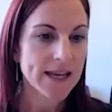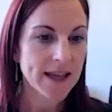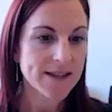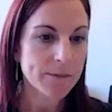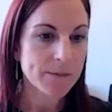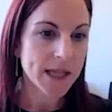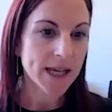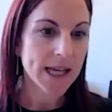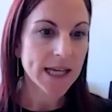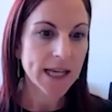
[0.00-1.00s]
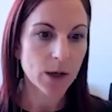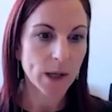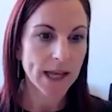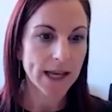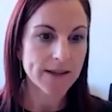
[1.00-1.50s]
that some of the
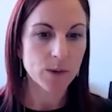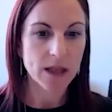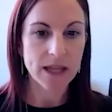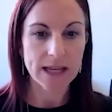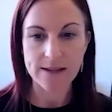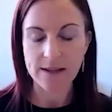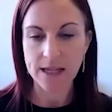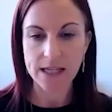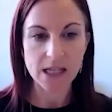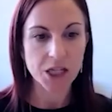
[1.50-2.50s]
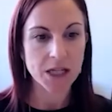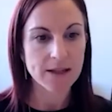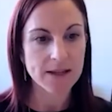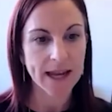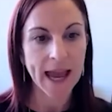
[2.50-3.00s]
inequities with these
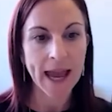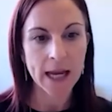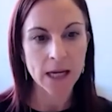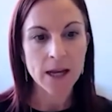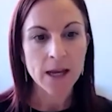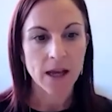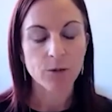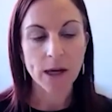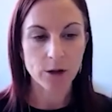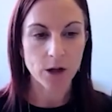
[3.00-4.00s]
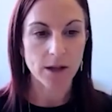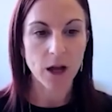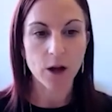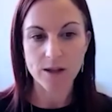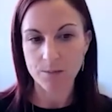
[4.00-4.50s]
conditions, again, if we look at the
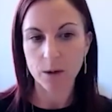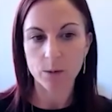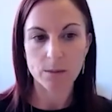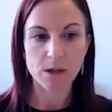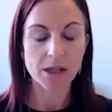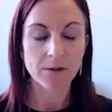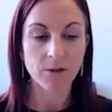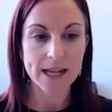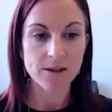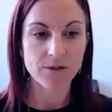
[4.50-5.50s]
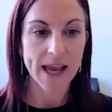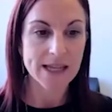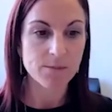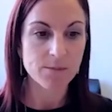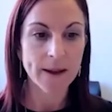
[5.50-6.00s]
hospital admission rates for
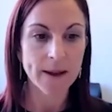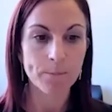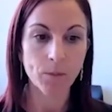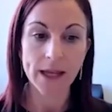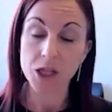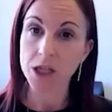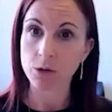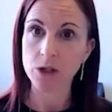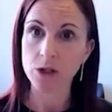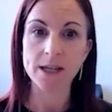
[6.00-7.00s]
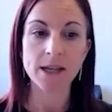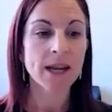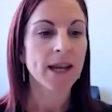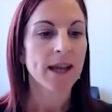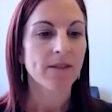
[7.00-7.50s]
asthma in
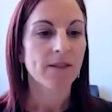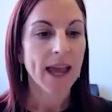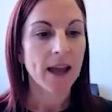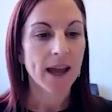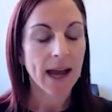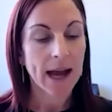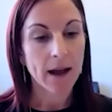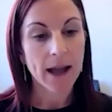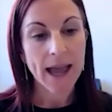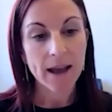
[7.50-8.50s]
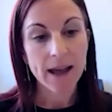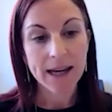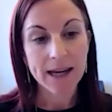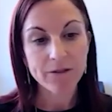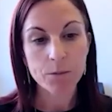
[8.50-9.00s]
children, that
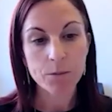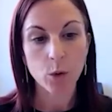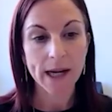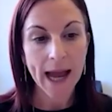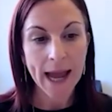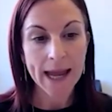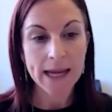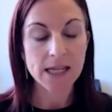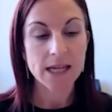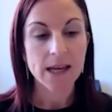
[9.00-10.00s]
11.8